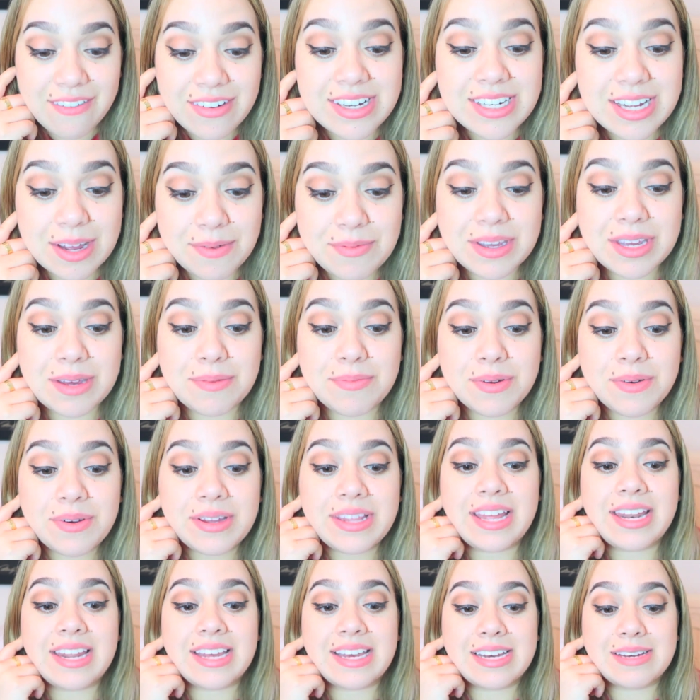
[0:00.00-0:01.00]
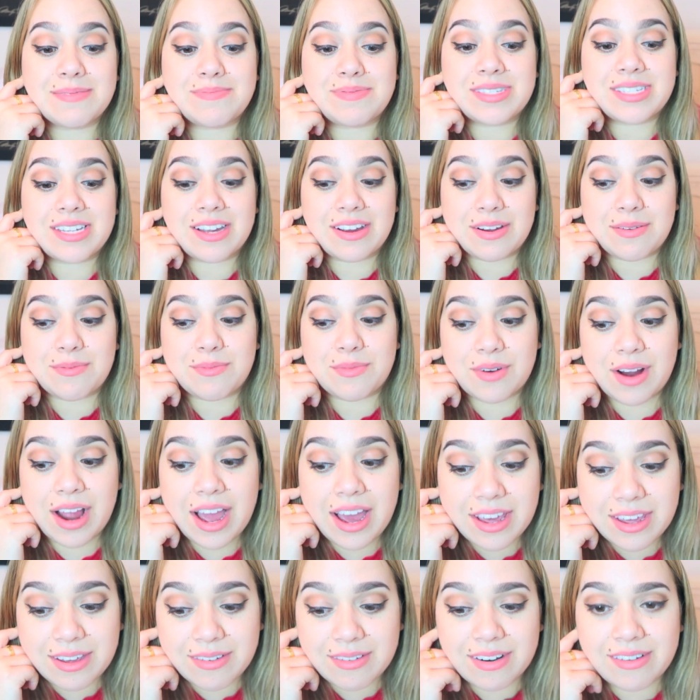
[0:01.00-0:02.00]
every time you keep doing that, he keeps staring more
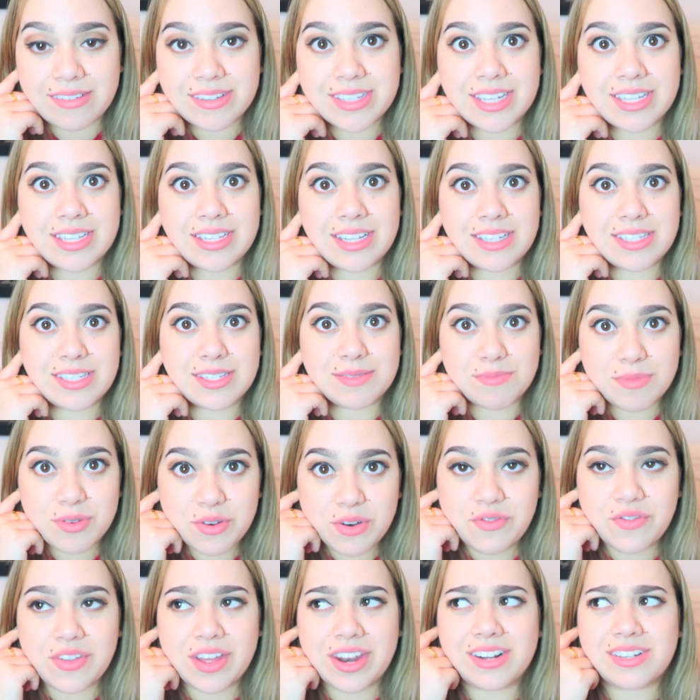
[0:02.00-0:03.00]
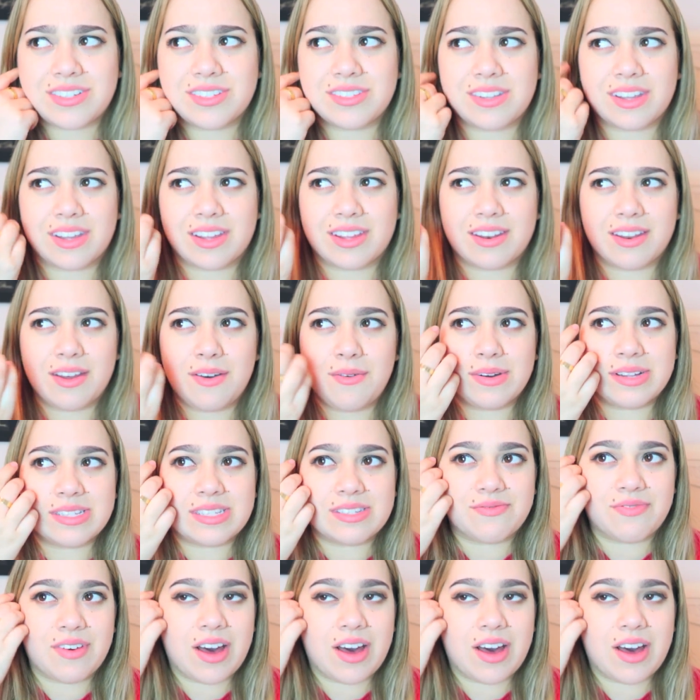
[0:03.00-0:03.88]
at you. And I was like, let's move then. It's just like, no, it's